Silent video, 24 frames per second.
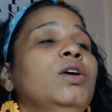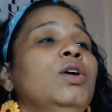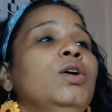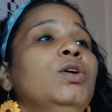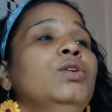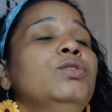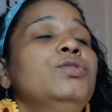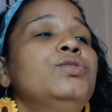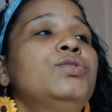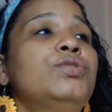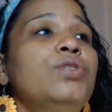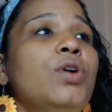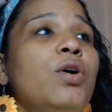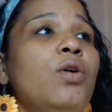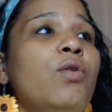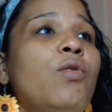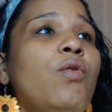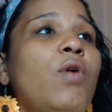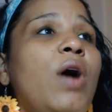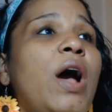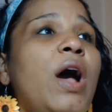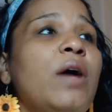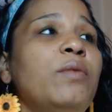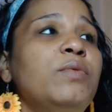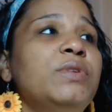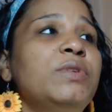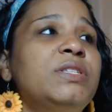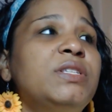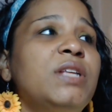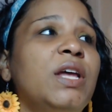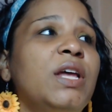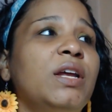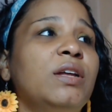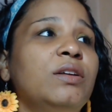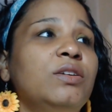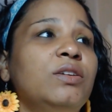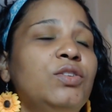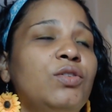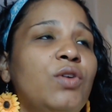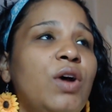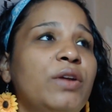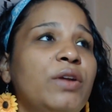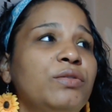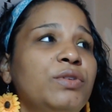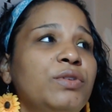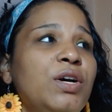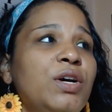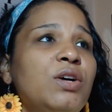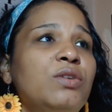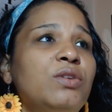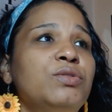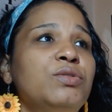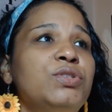So I was like, I don't know.